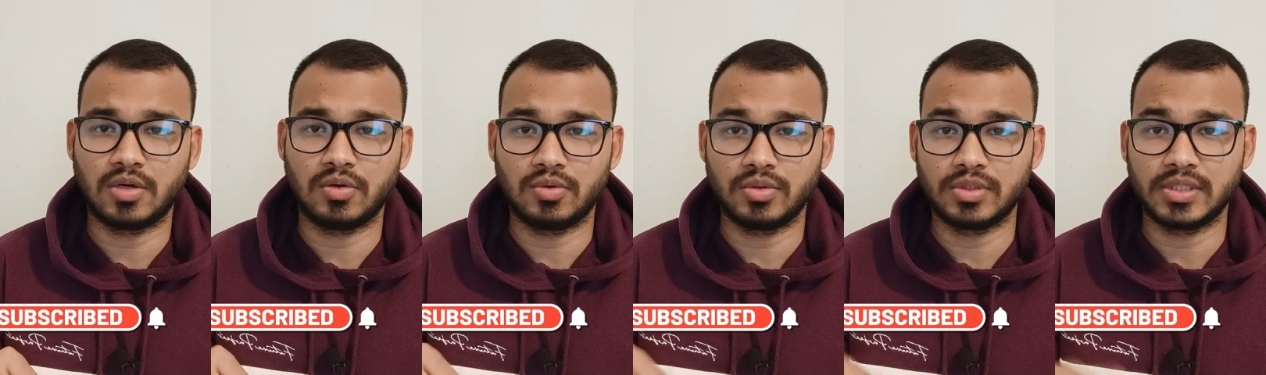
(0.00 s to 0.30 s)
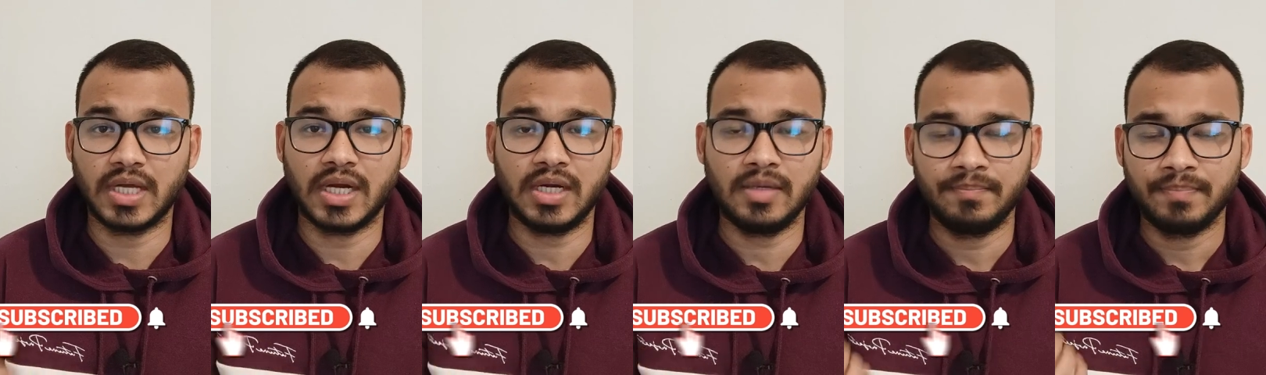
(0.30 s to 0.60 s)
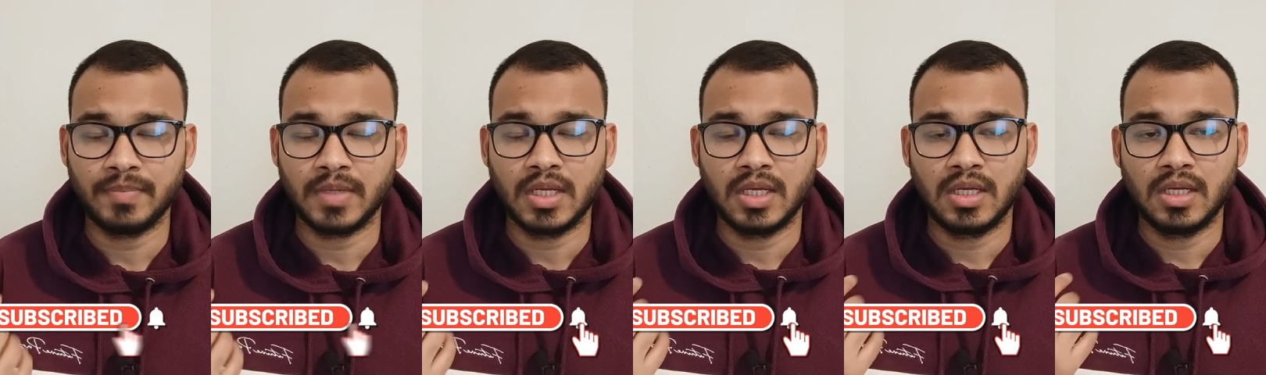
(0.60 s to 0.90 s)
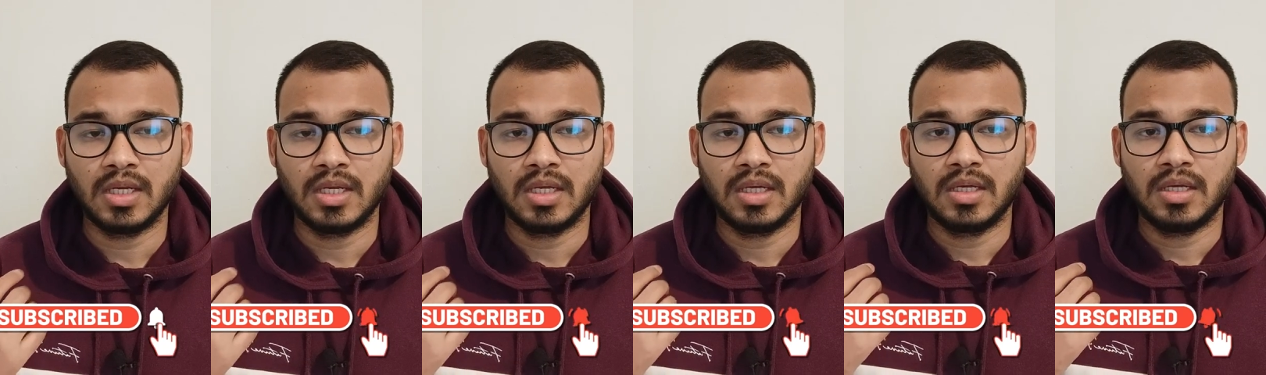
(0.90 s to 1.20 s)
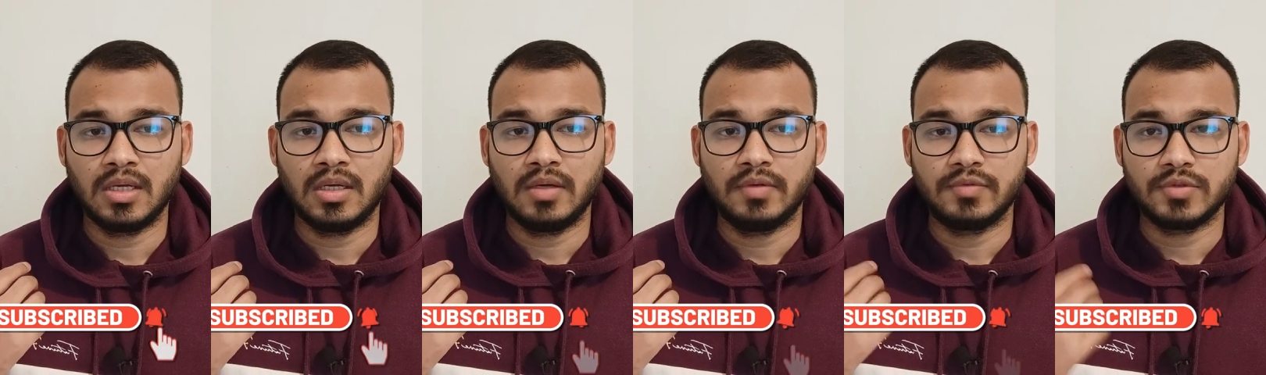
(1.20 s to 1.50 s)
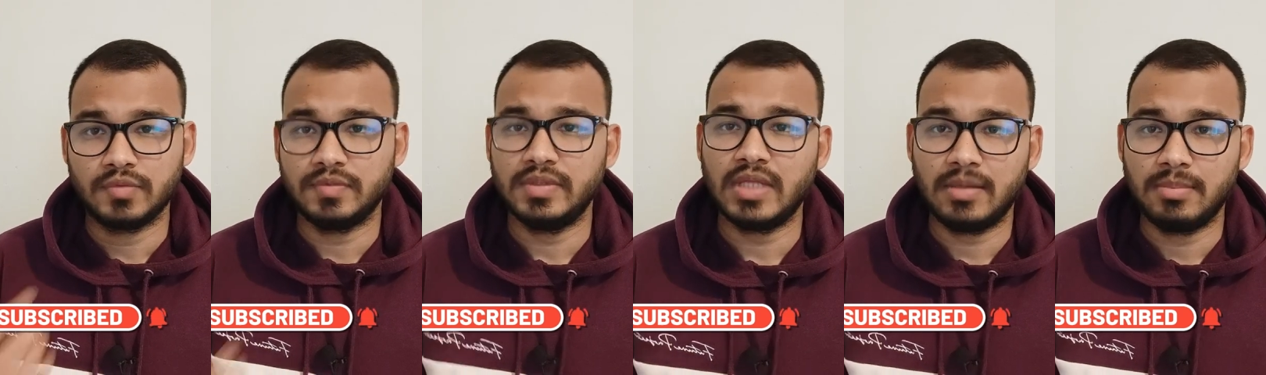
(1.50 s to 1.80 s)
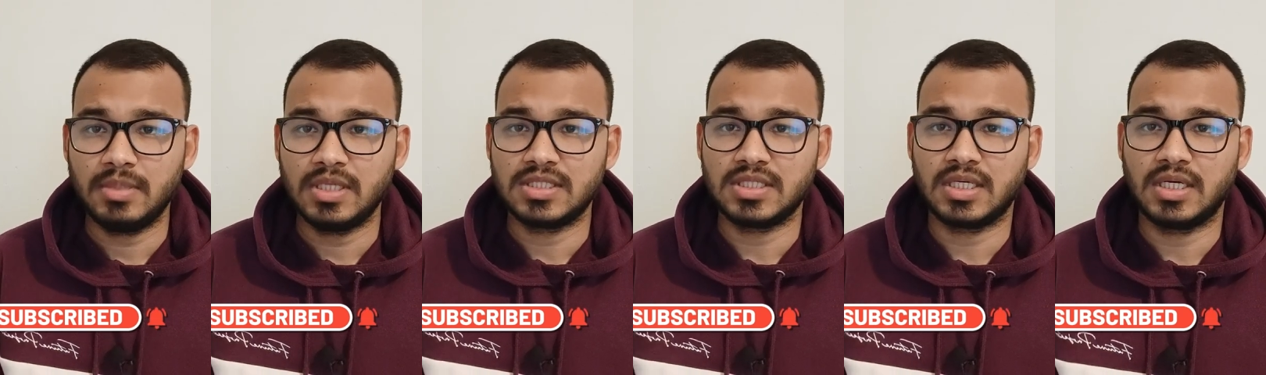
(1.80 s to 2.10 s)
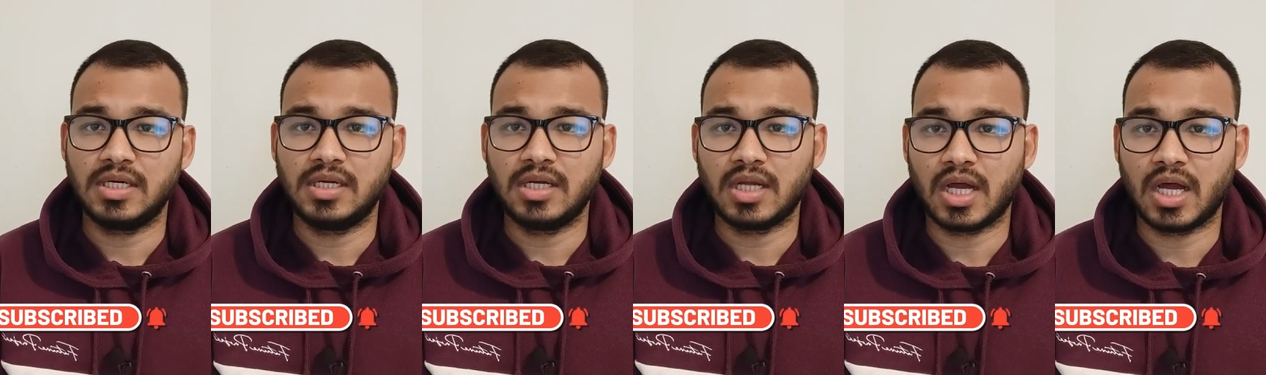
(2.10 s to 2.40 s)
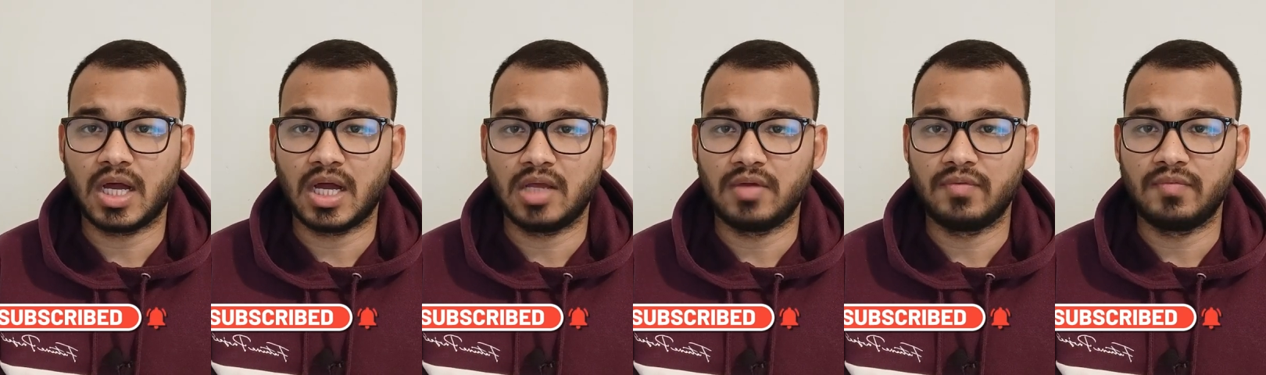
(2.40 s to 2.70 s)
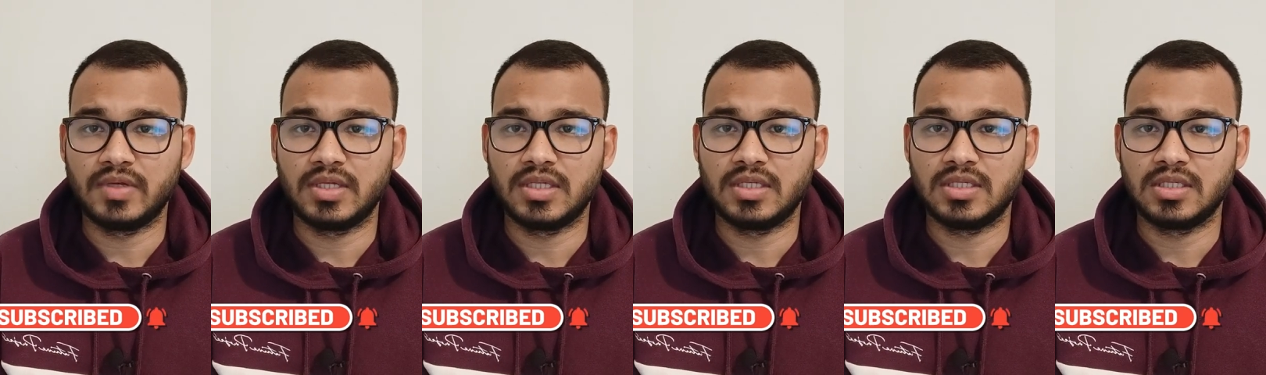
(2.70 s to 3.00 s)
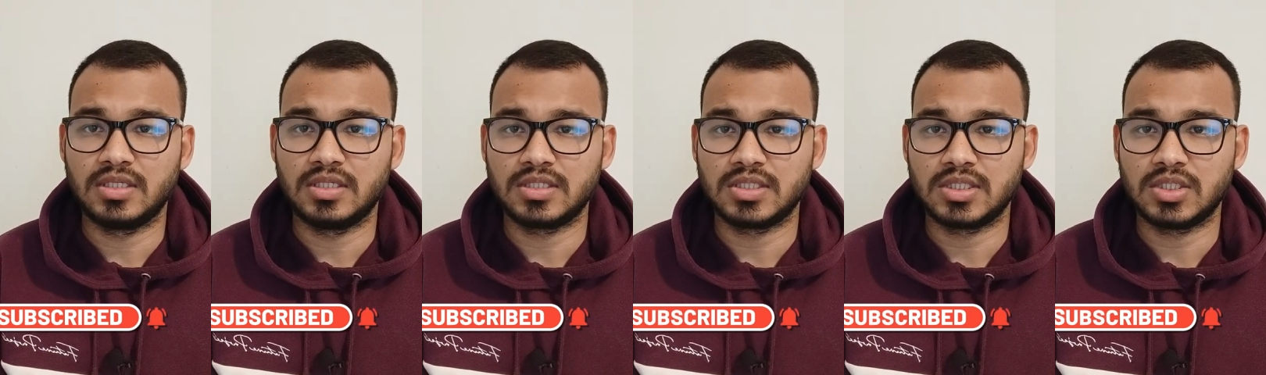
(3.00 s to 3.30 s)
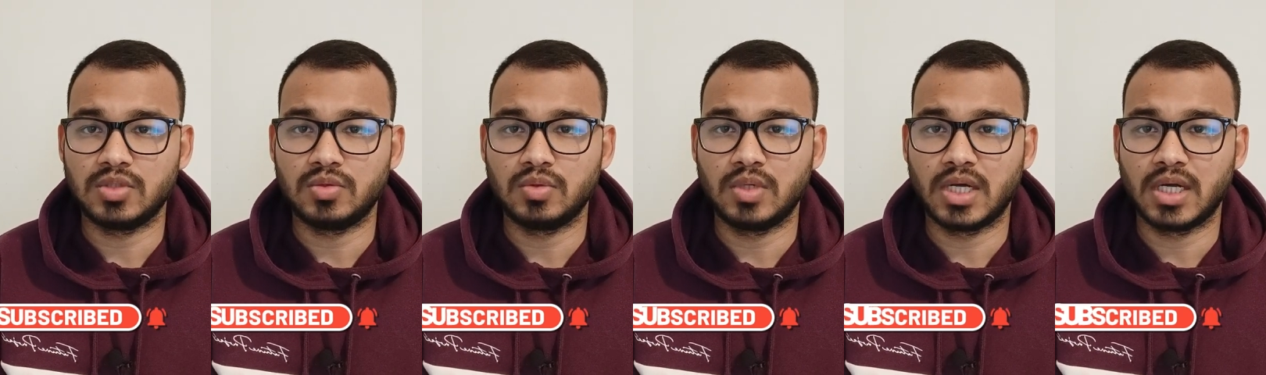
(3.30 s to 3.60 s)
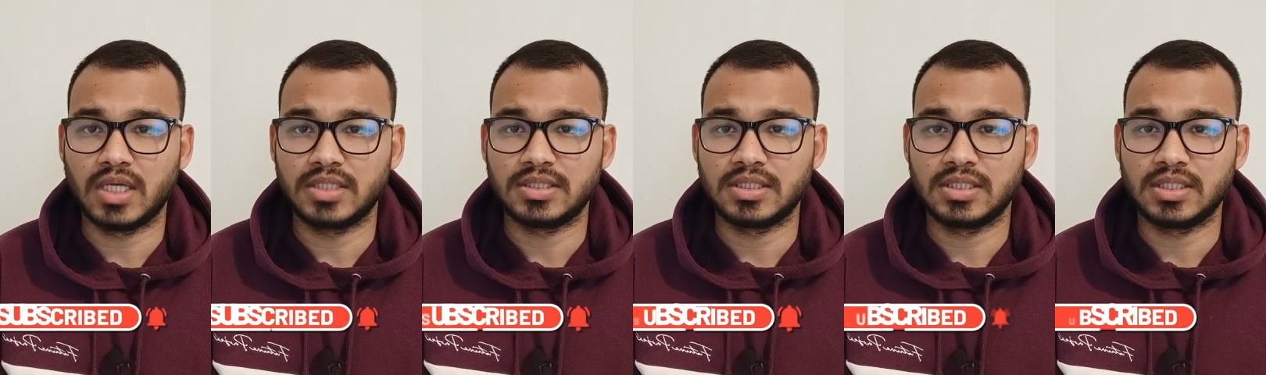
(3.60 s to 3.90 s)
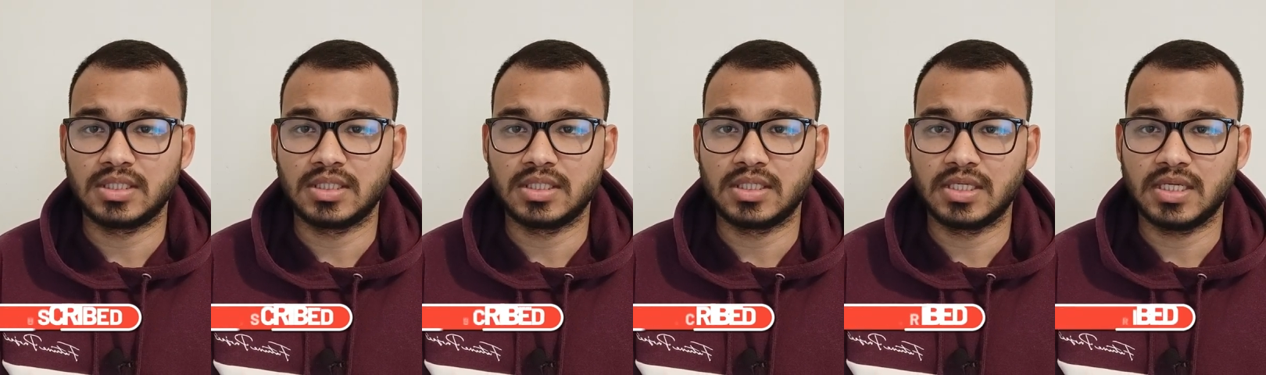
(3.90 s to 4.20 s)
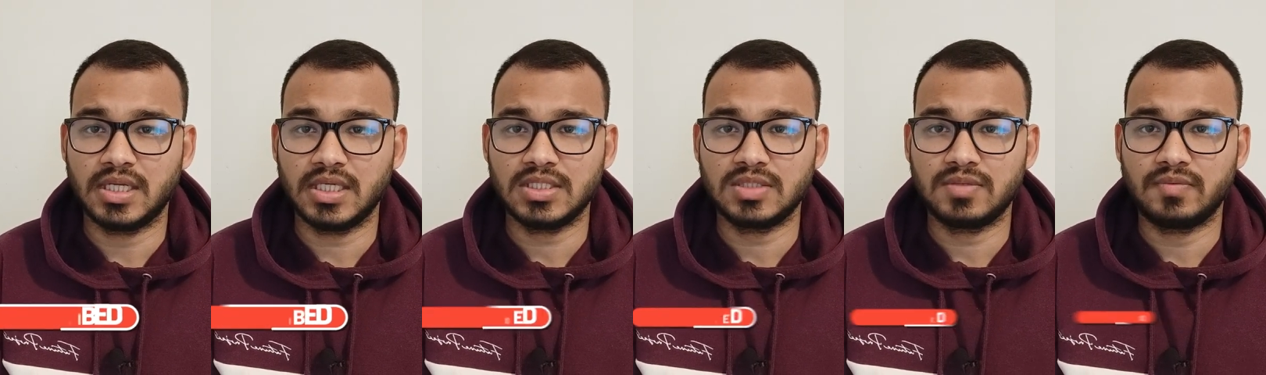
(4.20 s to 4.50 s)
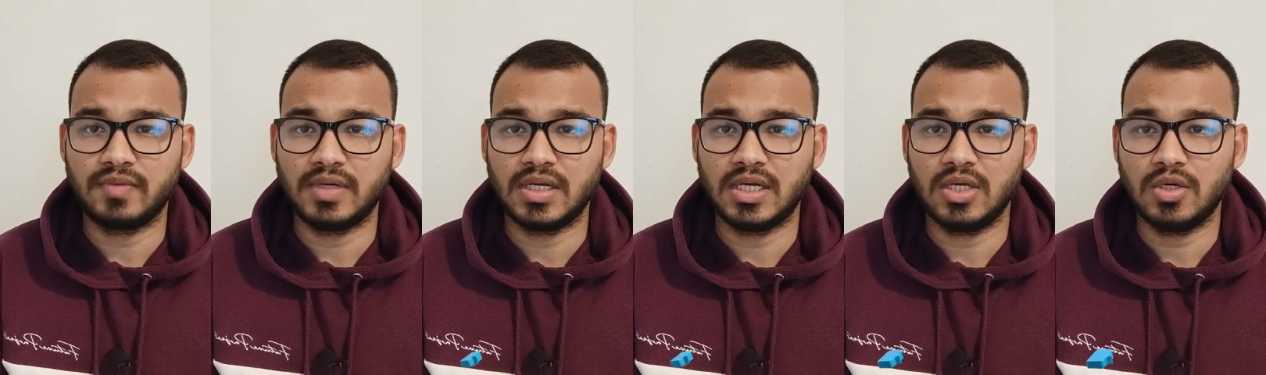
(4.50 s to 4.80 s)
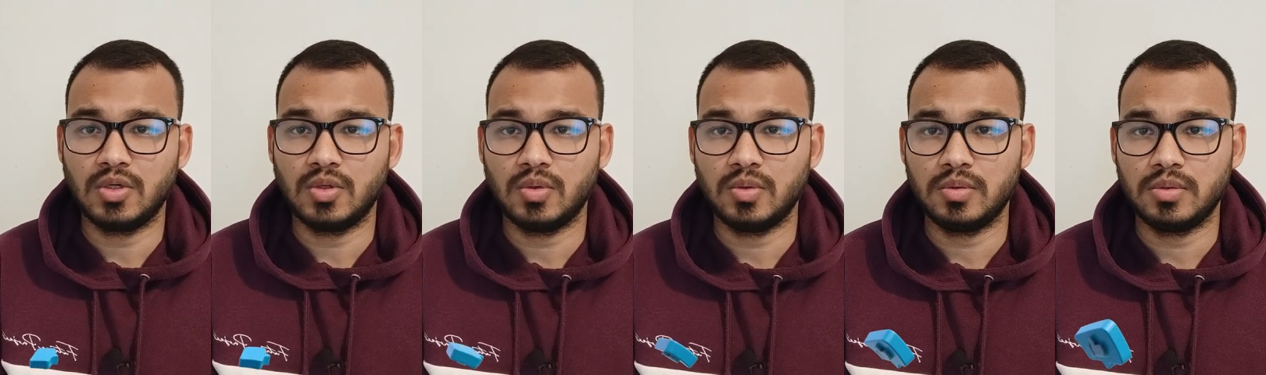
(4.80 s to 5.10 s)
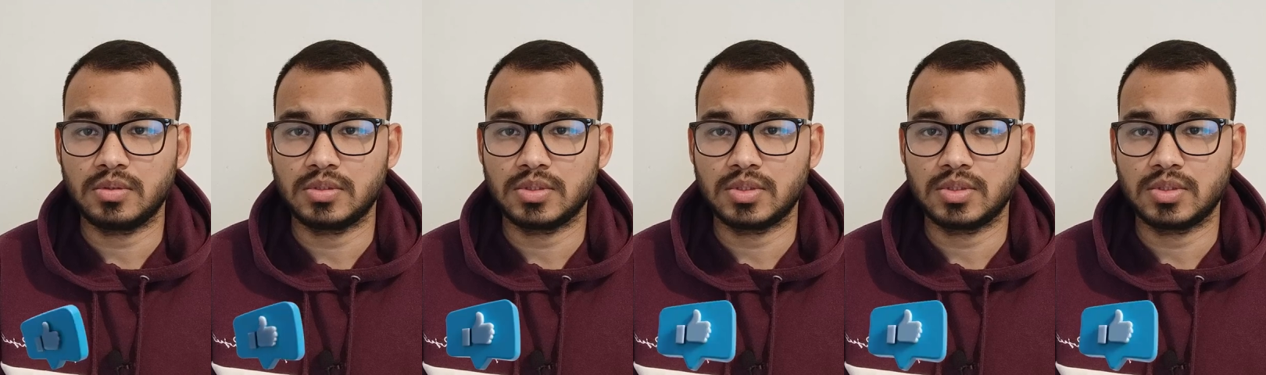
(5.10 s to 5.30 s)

download that. So with that being said, I will see you guys in the next video.